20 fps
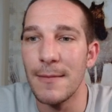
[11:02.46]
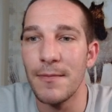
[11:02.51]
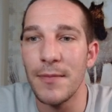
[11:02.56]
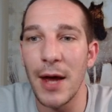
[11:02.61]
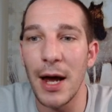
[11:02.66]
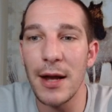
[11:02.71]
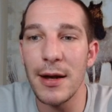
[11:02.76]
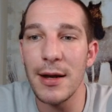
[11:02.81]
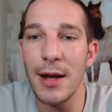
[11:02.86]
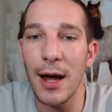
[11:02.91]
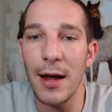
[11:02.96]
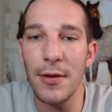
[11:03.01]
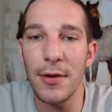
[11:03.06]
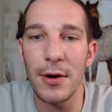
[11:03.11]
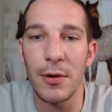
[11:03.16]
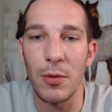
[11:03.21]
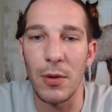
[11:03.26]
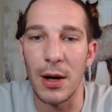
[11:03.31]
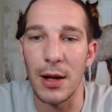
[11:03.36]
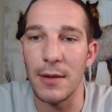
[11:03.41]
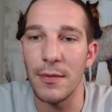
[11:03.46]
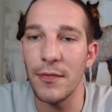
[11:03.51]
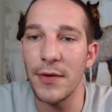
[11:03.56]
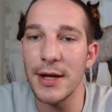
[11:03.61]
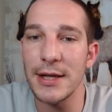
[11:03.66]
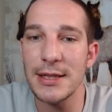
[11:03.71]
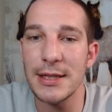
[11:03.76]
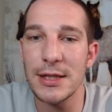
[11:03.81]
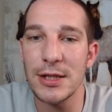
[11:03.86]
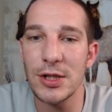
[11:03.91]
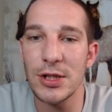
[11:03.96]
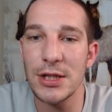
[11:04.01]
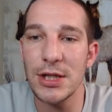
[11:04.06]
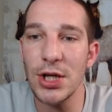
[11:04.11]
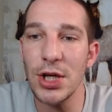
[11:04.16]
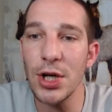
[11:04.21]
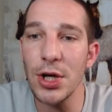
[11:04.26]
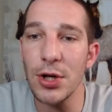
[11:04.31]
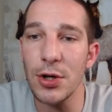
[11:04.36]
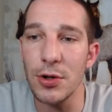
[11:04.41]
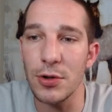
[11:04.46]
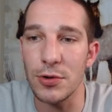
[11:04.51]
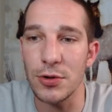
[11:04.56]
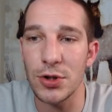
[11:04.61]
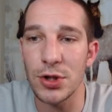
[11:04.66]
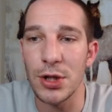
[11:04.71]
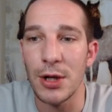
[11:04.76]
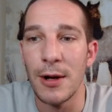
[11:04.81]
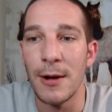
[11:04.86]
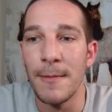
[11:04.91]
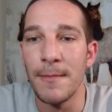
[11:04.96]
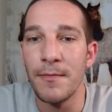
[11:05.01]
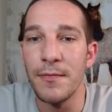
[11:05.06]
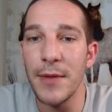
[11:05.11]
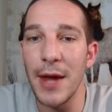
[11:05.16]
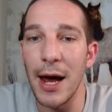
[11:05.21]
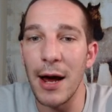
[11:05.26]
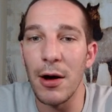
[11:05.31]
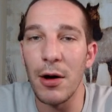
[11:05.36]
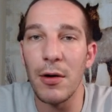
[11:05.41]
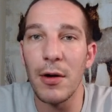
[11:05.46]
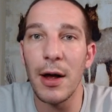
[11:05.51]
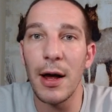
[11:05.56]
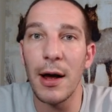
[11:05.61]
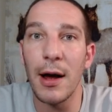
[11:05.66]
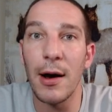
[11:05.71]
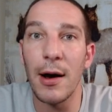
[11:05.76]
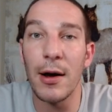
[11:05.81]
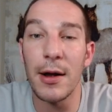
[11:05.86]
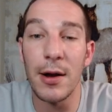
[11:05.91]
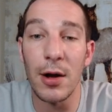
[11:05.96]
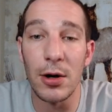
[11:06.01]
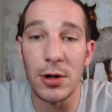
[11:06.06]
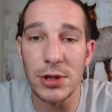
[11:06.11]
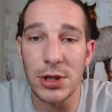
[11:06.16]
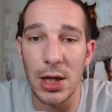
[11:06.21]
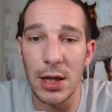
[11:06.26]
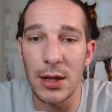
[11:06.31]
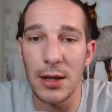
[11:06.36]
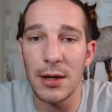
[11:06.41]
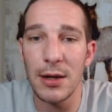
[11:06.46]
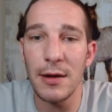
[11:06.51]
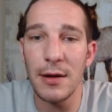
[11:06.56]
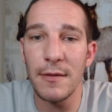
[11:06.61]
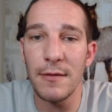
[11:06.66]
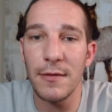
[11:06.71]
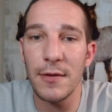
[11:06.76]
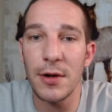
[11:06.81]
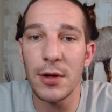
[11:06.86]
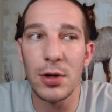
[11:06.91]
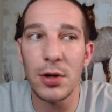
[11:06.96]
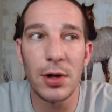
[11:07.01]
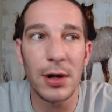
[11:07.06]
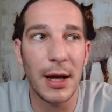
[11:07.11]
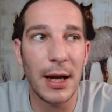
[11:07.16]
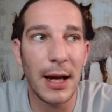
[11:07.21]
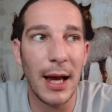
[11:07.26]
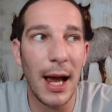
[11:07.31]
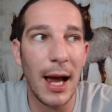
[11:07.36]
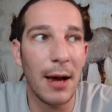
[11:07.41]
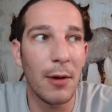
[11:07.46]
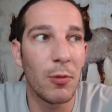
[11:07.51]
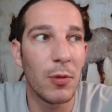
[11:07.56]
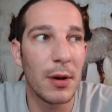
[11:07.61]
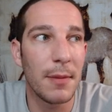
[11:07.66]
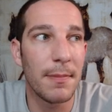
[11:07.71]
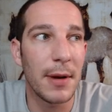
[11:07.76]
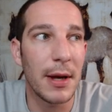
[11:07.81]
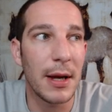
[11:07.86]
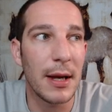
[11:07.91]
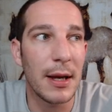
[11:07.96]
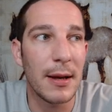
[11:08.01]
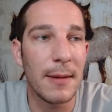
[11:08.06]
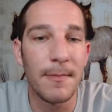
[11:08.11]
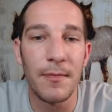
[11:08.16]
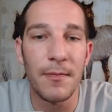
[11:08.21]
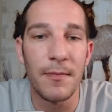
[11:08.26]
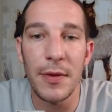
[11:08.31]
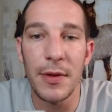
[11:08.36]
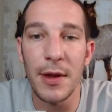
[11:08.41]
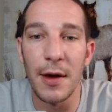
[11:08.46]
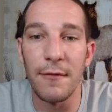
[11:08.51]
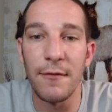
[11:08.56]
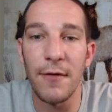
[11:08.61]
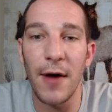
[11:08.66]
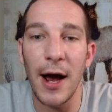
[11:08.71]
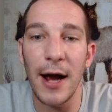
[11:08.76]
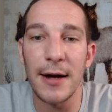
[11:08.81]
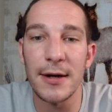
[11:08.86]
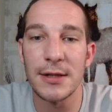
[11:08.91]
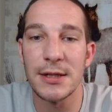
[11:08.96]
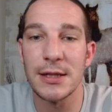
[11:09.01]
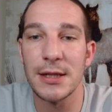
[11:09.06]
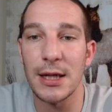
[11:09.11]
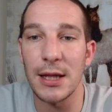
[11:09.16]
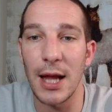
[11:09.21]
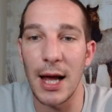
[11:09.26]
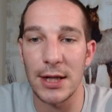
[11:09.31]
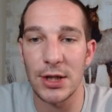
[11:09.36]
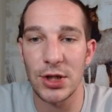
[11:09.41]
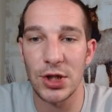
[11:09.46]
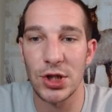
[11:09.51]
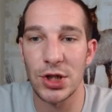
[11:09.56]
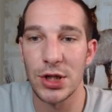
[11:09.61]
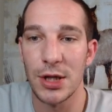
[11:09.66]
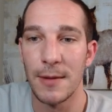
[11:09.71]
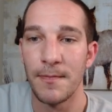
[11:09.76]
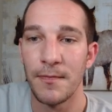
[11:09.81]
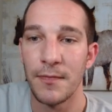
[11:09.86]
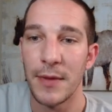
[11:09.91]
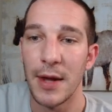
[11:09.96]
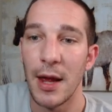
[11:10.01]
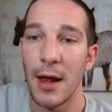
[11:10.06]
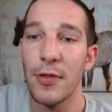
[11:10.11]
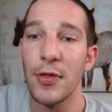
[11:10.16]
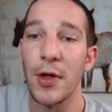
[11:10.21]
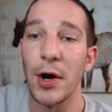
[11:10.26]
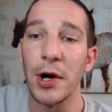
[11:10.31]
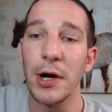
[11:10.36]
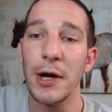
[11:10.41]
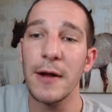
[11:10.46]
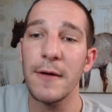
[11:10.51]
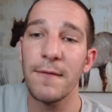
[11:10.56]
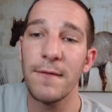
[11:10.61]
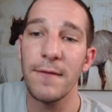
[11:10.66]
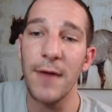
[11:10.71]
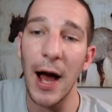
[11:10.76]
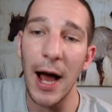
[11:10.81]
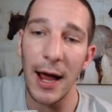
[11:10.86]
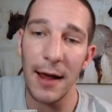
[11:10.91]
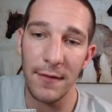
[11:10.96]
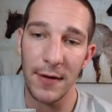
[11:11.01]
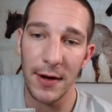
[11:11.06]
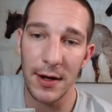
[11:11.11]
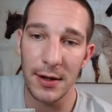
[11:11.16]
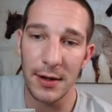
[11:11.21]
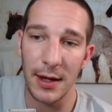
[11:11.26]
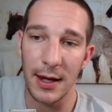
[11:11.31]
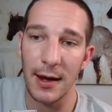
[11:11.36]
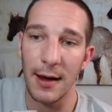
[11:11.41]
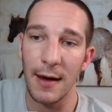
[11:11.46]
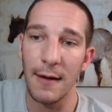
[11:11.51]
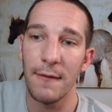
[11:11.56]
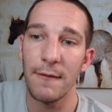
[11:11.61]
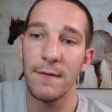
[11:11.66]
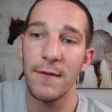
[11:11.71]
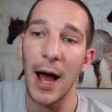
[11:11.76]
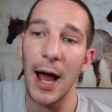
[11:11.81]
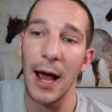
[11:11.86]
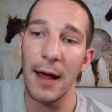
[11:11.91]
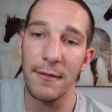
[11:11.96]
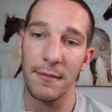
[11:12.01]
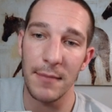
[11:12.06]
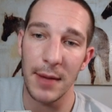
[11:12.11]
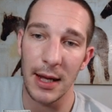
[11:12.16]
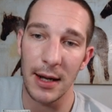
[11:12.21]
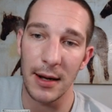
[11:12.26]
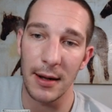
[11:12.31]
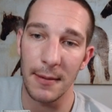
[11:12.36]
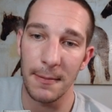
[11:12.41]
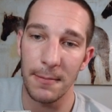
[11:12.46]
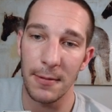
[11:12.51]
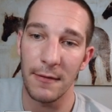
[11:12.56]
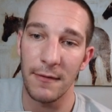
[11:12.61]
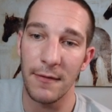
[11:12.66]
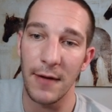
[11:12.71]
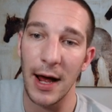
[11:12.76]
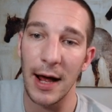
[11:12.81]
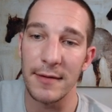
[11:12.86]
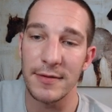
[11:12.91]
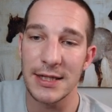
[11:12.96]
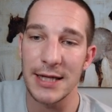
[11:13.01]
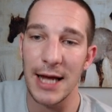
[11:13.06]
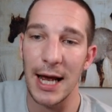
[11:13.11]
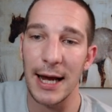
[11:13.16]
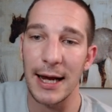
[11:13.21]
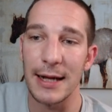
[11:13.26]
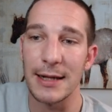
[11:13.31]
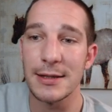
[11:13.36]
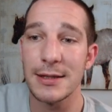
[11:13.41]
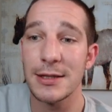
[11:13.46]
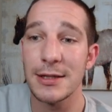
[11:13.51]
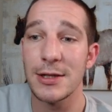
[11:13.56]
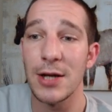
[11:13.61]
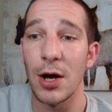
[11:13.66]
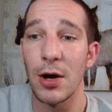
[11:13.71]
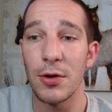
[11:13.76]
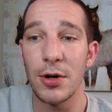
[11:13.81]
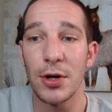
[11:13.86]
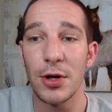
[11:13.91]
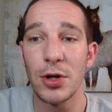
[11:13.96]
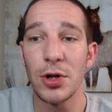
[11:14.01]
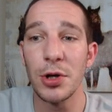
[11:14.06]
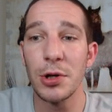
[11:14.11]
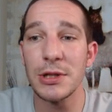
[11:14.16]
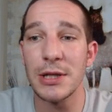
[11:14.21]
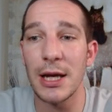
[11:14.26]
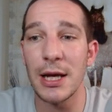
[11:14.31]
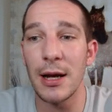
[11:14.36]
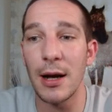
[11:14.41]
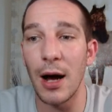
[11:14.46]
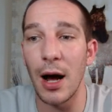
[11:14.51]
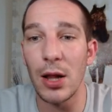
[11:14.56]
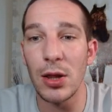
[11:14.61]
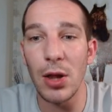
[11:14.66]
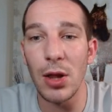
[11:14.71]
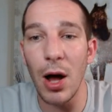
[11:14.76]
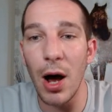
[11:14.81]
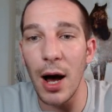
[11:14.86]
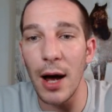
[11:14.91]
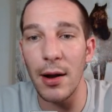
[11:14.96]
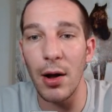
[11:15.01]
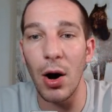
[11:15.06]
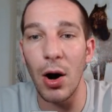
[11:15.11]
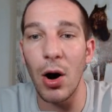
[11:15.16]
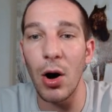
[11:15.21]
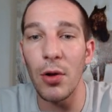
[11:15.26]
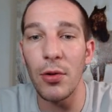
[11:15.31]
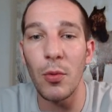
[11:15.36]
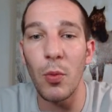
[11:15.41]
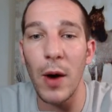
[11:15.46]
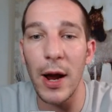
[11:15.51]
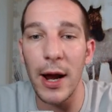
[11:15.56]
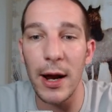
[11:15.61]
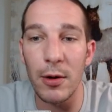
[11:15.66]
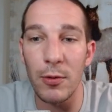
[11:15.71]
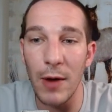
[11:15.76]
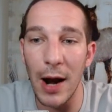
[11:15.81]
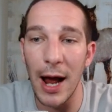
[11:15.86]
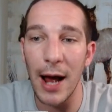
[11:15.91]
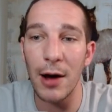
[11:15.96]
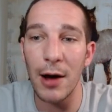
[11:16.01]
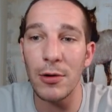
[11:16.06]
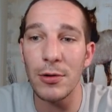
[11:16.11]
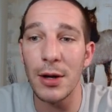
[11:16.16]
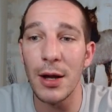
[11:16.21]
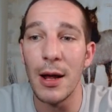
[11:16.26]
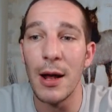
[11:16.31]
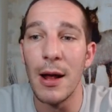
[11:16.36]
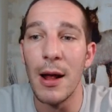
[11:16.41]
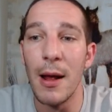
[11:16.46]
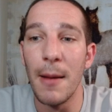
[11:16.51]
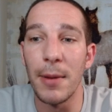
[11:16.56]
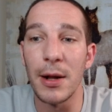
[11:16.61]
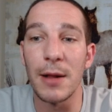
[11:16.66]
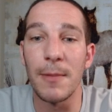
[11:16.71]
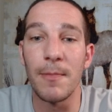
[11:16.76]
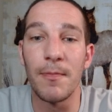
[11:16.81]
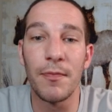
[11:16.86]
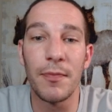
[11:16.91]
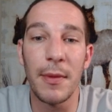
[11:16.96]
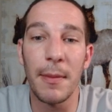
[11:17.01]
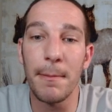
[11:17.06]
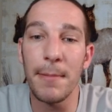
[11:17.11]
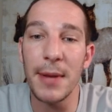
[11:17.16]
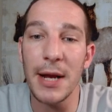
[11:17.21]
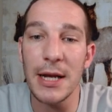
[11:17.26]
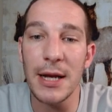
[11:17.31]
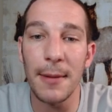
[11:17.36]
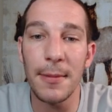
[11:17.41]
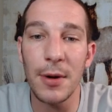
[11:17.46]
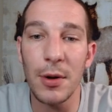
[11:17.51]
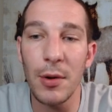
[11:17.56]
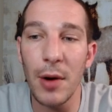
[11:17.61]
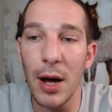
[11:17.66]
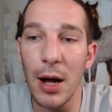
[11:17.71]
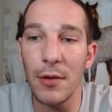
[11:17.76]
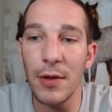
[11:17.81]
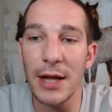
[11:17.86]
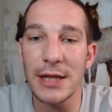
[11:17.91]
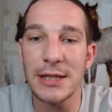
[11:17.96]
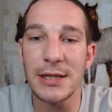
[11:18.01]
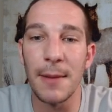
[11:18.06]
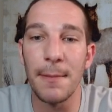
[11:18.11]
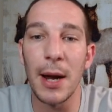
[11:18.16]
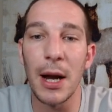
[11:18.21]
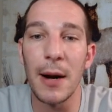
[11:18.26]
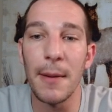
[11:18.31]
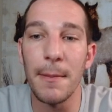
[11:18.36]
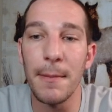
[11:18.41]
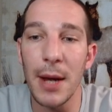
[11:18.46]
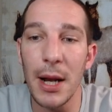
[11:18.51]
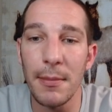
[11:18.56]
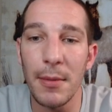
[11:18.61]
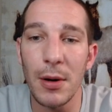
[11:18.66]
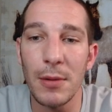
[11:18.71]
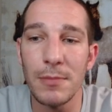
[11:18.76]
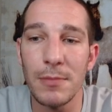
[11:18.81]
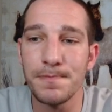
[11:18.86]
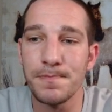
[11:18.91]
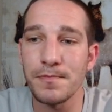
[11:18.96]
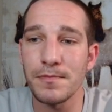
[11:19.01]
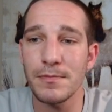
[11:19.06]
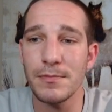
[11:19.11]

Another one. This is huge. Now, an alternative you're looking at would be the Fire's Clutch. 35 healing, 5 mana per 5 seconds. So you're losing a lot all the way around, but BWL, that's a bare minimum.